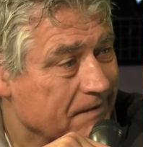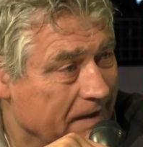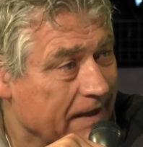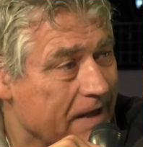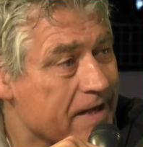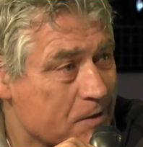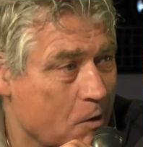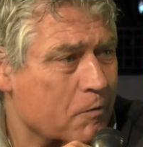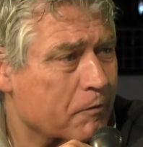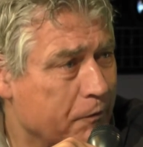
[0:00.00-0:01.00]
That is
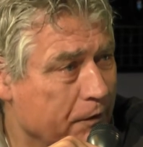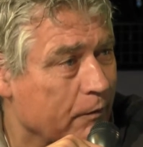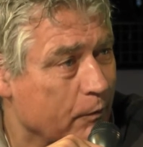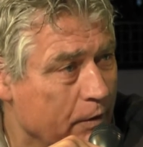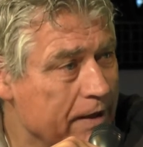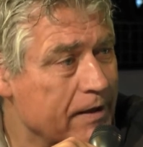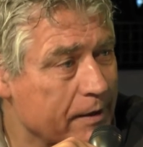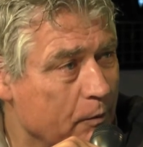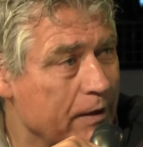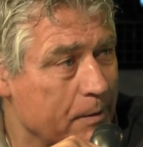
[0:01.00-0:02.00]

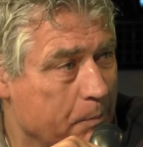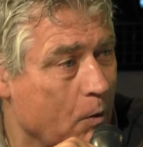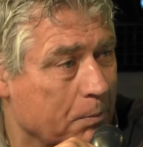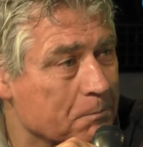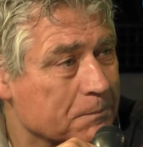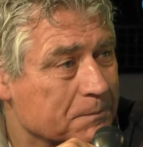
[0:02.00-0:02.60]
really, really a problem.